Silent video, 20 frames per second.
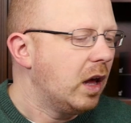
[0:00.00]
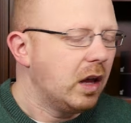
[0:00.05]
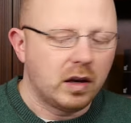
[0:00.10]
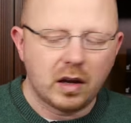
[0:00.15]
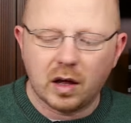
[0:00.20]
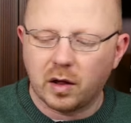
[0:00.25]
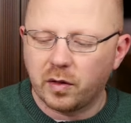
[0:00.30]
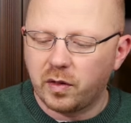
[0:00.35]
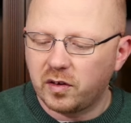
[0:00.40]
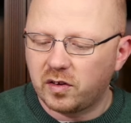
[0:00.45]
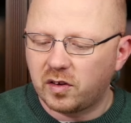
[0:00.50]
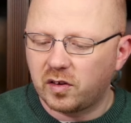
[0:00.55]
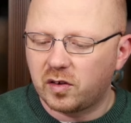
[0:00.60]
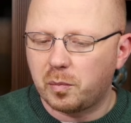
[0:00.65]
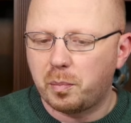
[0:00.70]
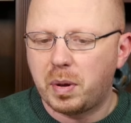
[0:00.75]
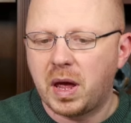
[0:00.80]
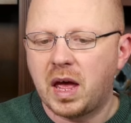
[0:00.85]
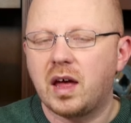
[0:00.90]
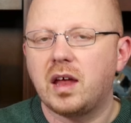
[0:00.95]
Now this is
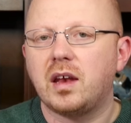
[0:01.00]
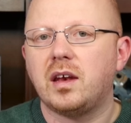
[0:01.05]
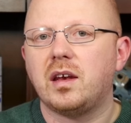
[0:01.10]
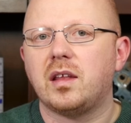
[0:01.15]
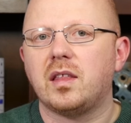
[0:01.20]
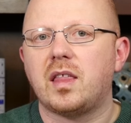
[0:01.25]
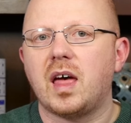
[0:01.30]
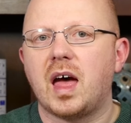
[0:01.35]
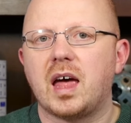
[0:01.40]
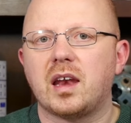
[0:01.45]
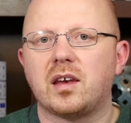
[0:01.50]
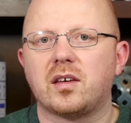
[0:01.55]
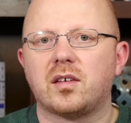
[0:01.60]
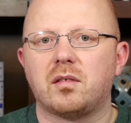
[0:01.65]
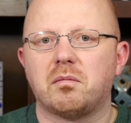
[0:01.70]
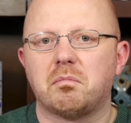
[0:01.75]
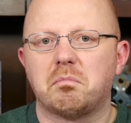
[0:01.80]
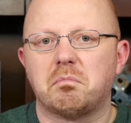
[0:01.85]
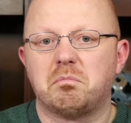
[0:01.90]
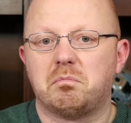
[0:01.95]
a pen that
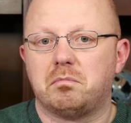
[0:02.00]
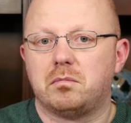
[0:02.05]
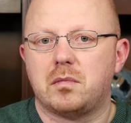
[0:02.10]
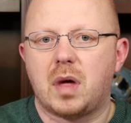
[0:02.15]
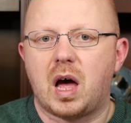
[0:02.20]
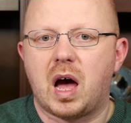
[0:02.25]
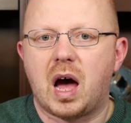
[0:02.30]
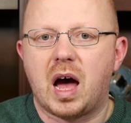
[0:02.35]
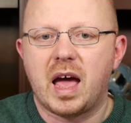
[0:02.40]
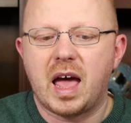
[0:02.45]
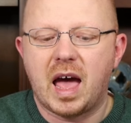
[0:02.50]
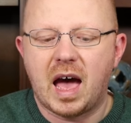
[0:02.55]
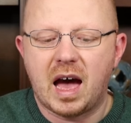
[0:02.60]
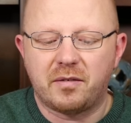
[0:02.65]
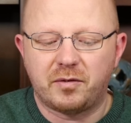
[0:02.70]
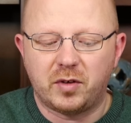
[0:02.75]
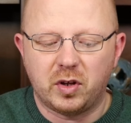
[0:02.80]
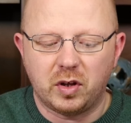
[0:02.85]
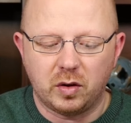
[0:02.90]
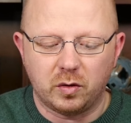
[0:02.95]
I
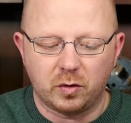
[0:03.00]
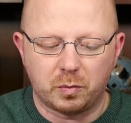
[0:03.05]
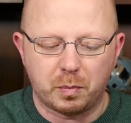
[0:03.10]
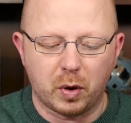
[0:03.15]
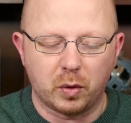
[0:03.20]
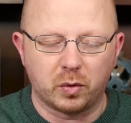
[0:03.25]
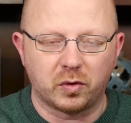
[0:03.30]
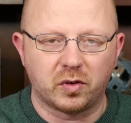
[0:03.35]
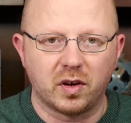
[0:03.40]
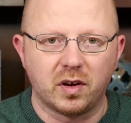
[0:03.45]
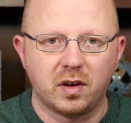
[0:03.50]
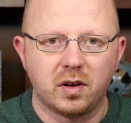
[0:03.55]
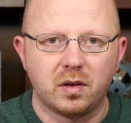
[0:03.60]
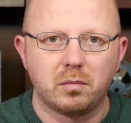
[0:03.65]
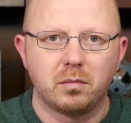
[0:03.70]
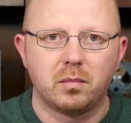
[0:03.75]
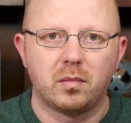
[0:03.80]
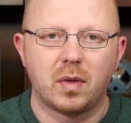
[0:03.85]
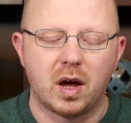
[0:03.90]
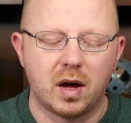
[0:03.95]
have to use posted.
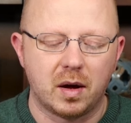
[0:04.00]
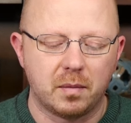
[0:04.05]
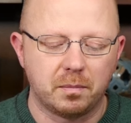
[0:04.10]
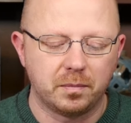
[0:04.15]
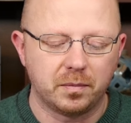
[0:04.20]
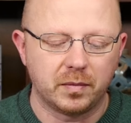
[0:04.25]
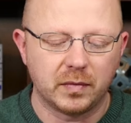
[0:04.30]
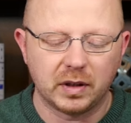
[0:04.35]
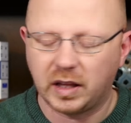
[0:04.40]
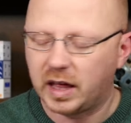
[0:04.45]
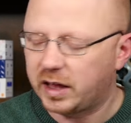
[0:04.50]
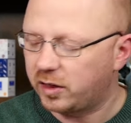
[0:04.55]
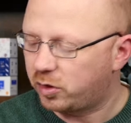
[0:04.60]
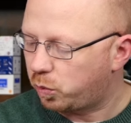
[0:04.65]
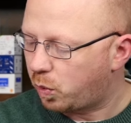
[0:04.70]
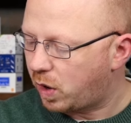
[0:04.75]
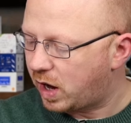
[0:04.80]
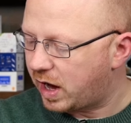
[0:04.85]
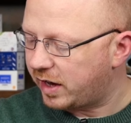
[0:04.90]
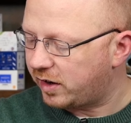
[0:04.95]
Um,
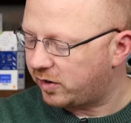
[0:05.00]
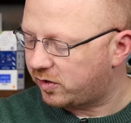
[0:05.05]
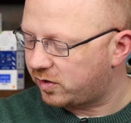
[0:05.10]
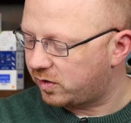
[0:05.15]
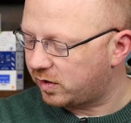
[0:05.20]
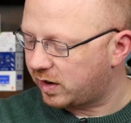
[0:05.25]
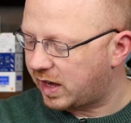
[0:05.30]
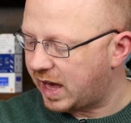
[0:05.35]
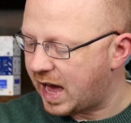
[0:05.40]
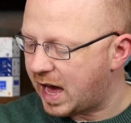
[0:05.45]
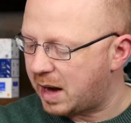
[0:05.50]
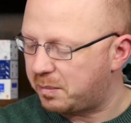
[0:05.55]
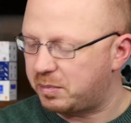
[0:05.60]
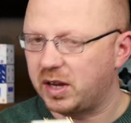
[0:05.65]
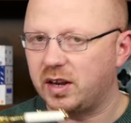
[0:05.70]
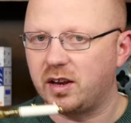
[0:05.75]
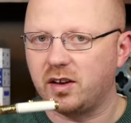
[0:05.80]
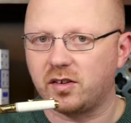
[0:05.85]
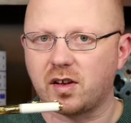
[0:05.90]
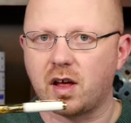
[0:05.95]
lengthwise capped,
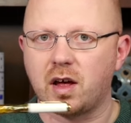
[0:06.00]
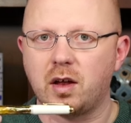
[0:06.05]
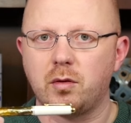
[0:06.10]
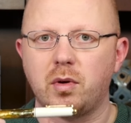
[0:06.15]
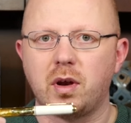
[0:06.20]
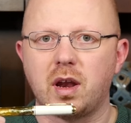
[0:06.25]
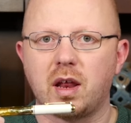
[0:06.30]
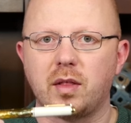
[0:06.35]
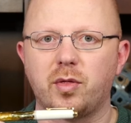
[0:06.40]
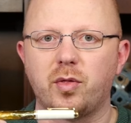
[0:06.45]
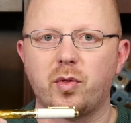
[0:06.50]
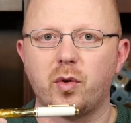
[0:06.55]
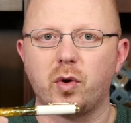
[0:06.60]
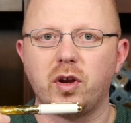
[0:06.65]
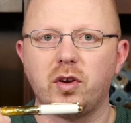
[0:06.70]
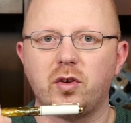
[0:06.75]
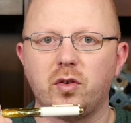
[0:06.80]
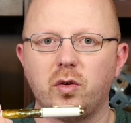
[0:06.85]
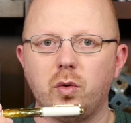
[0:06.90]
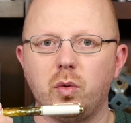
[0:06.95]
it is
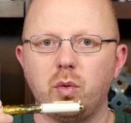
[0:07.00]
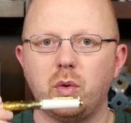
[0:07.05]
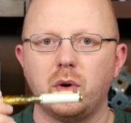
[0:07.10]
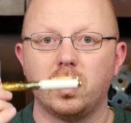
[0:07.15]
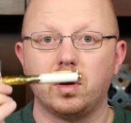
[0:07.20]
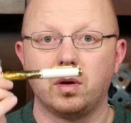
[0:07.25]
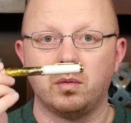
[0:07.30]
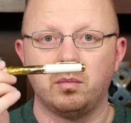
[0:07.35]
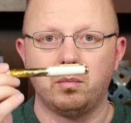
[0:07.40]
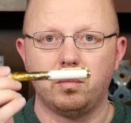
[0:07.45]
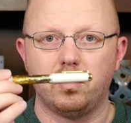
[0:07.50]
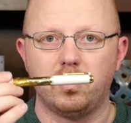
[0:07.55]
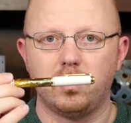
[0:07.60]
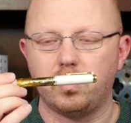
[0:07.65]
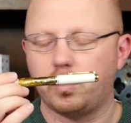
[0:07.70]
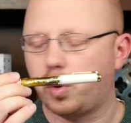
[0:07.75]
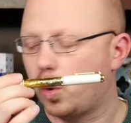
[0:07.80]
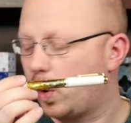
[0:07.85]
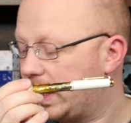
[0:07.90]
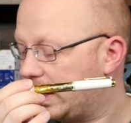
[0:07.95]
132
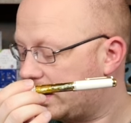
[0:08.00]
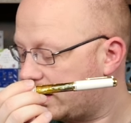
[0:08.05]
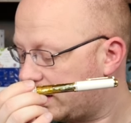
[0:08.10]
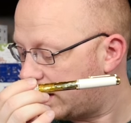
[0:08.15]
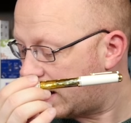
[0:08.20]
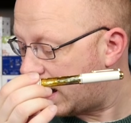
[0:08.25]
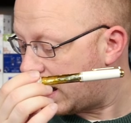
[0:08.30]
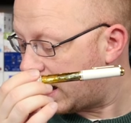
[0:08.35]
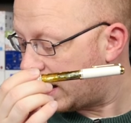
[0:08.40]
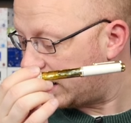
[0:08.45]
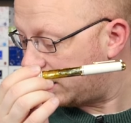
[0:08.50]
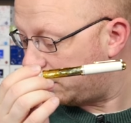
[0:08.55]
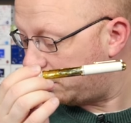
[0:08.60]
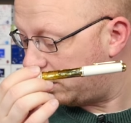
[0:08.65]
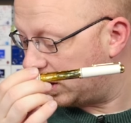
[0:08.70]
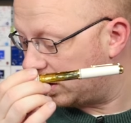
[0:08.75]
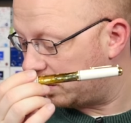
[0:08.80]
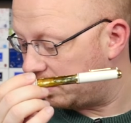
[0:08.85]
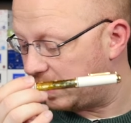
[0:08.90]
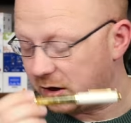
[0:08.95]
0.9
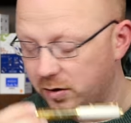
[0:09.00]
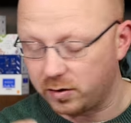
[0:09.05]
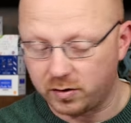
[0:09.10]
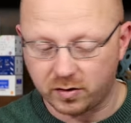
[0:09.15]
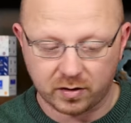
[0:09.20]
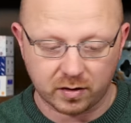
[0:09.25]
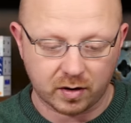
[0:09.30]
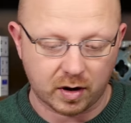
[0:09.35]
millimeters,